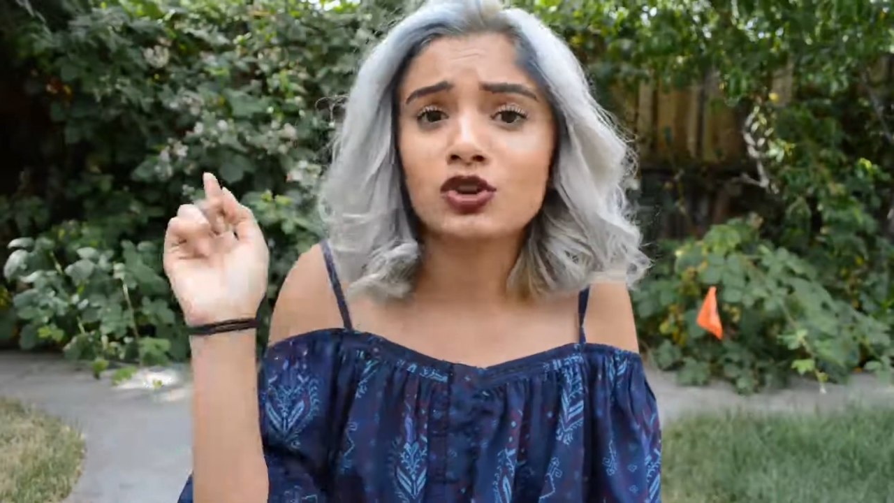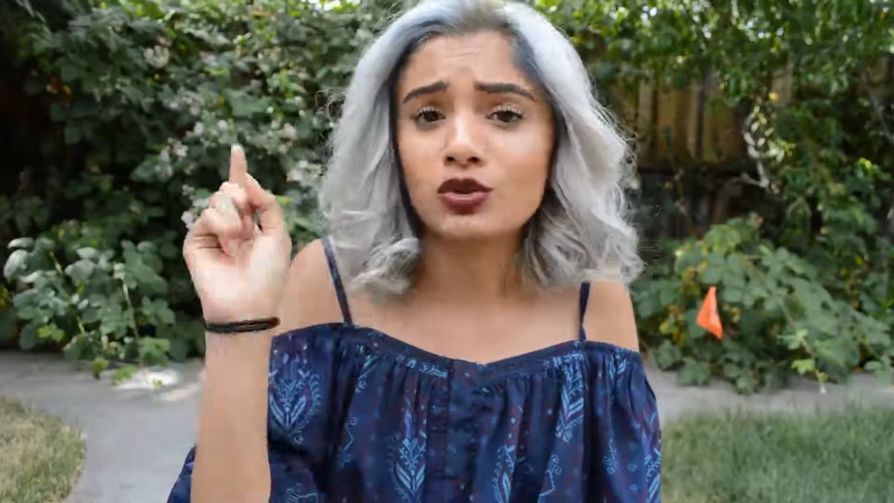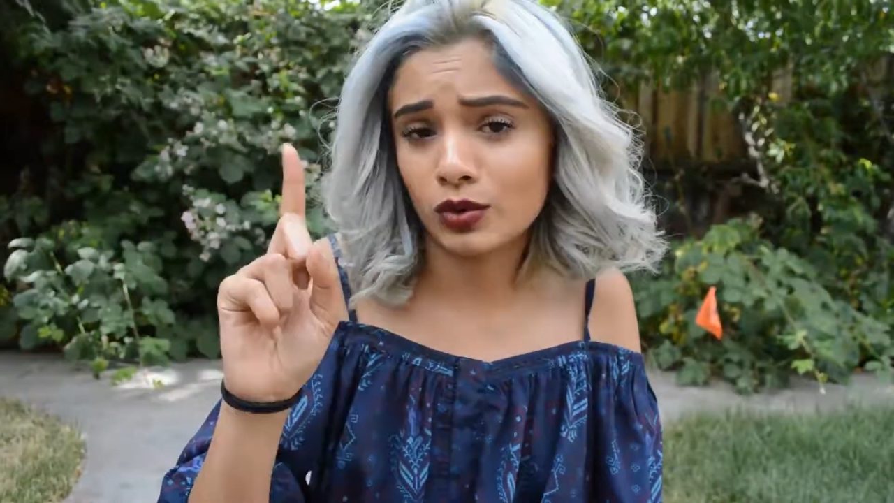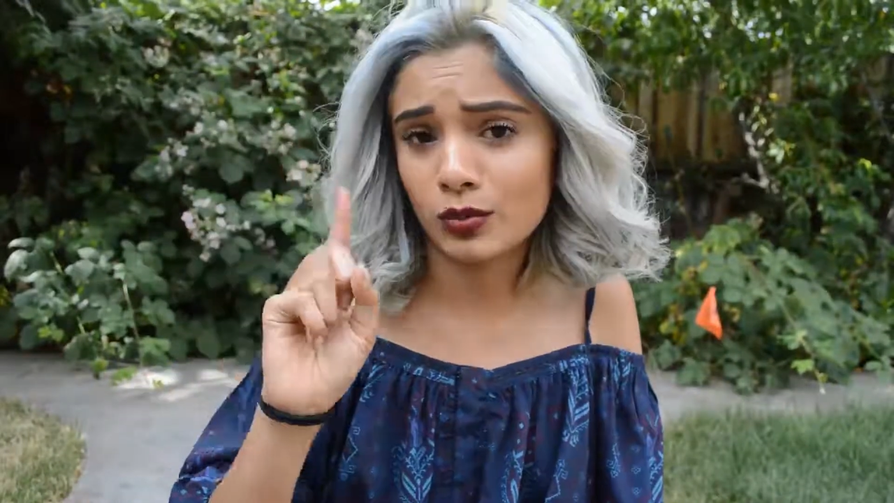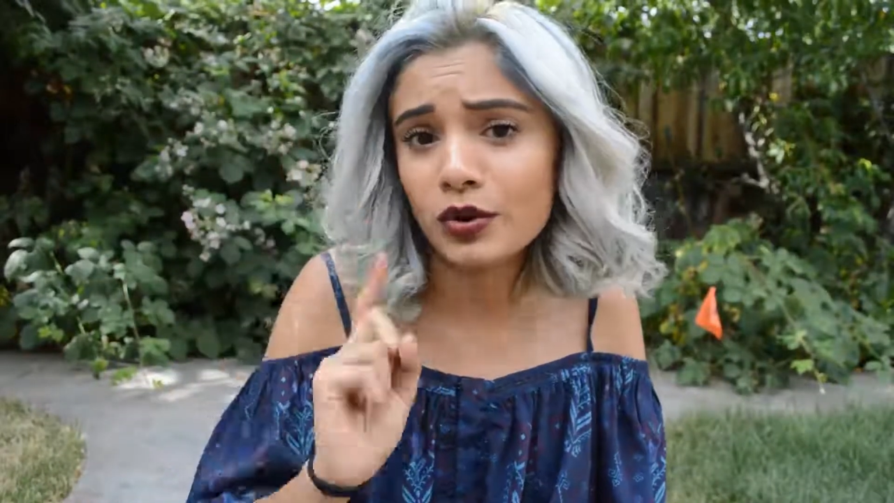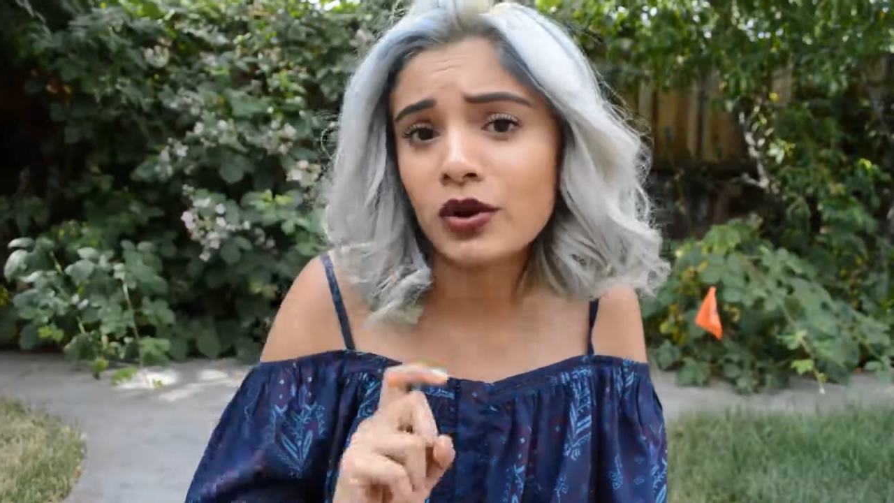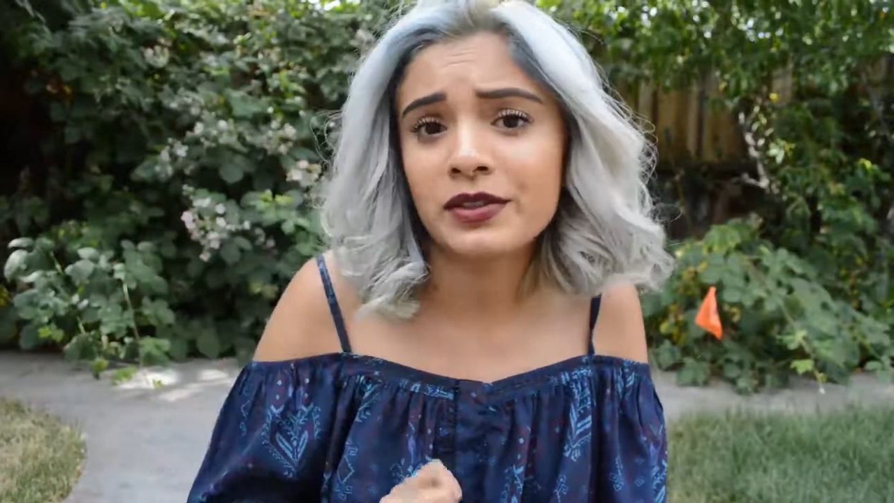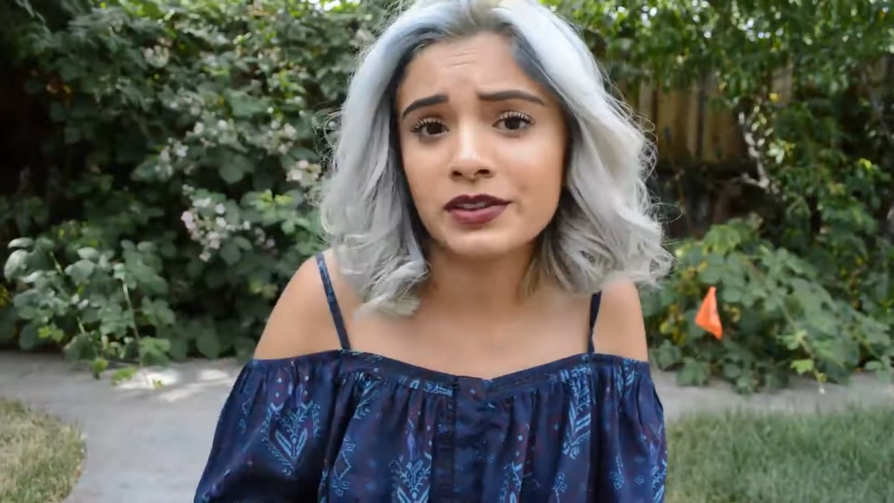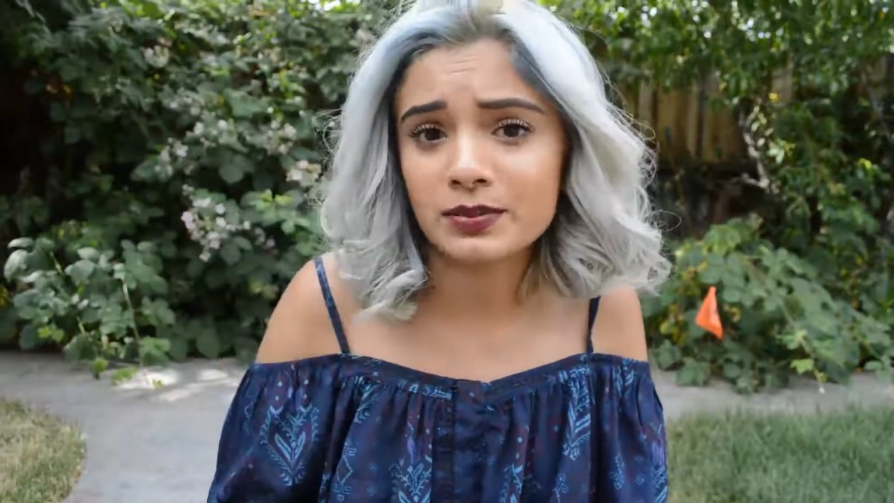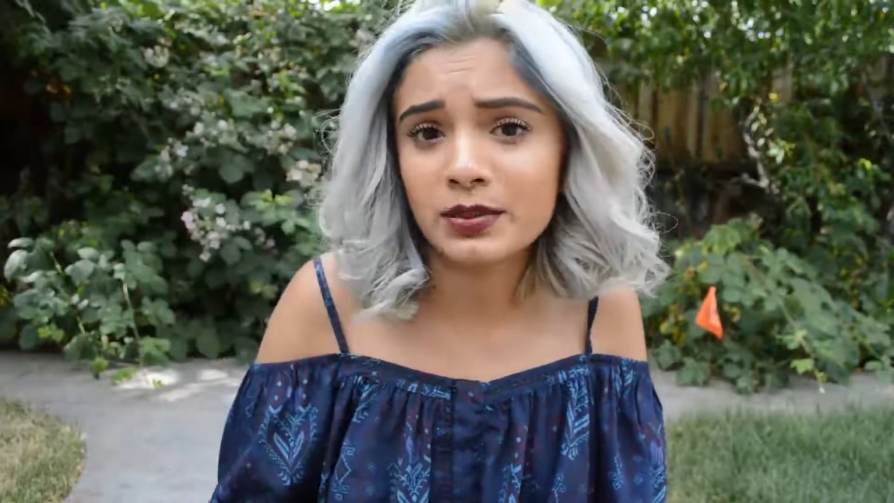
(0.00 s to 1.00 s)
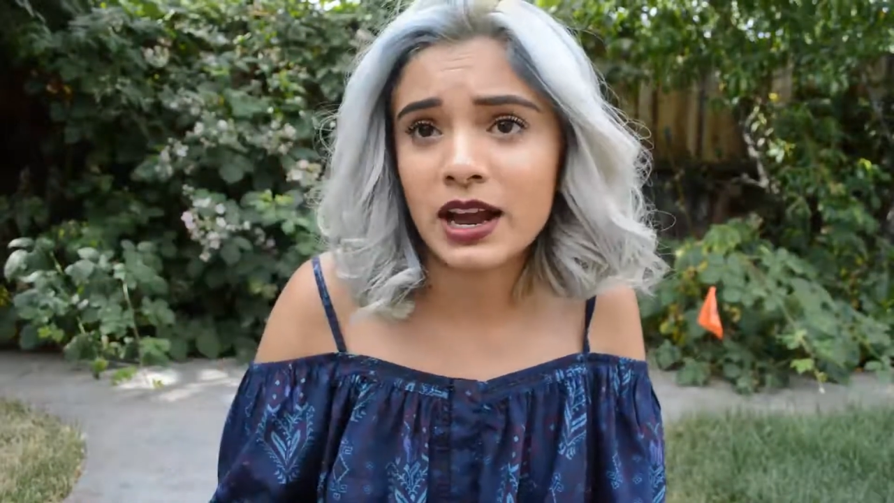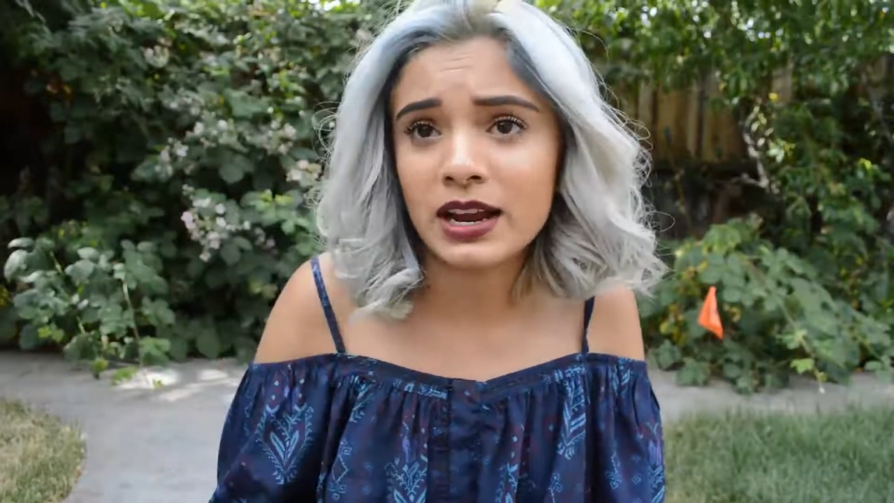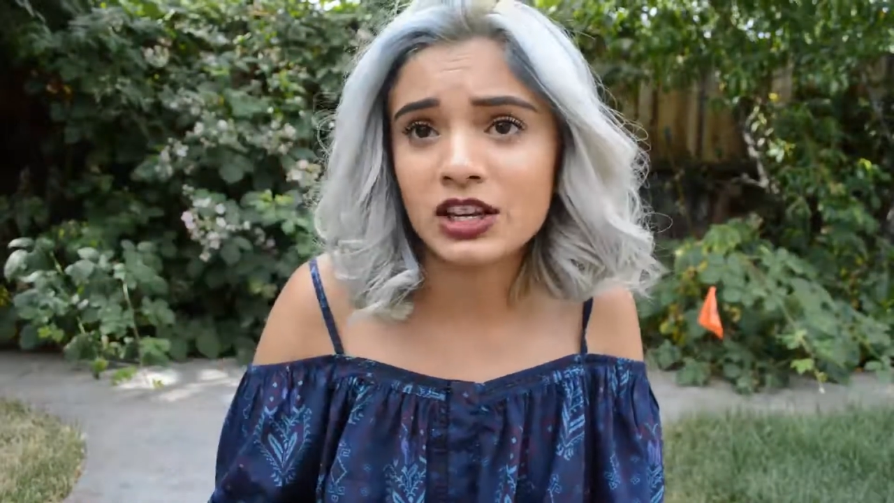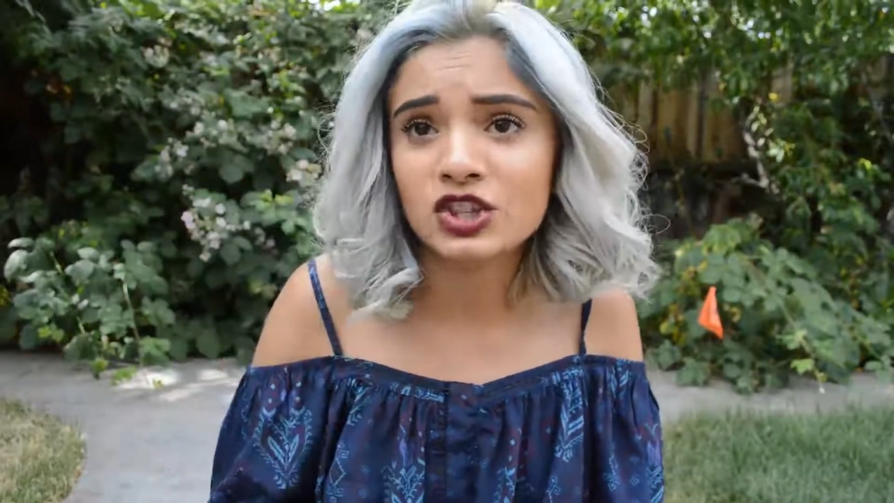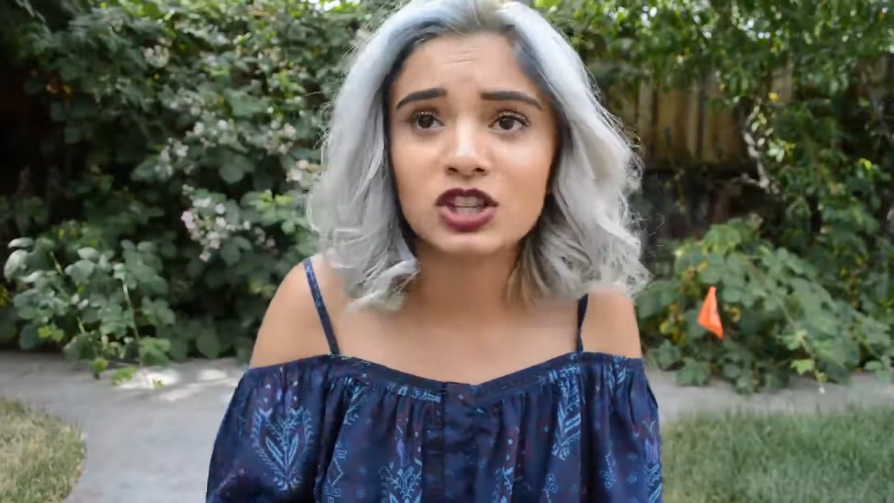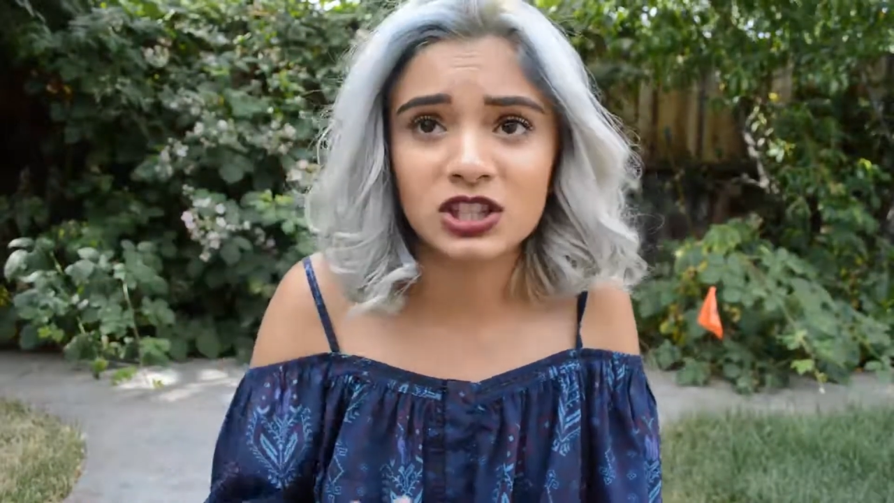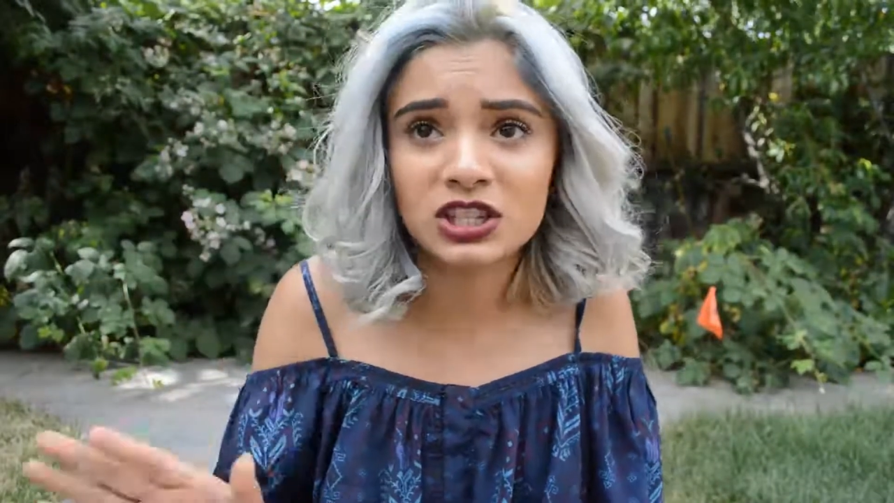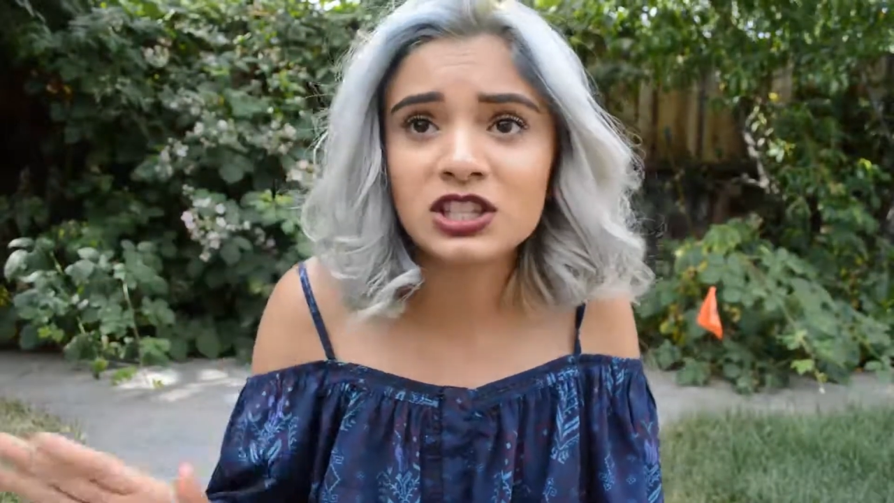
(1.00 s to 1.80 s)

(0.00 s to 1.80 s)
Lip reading: you were put on this planet just to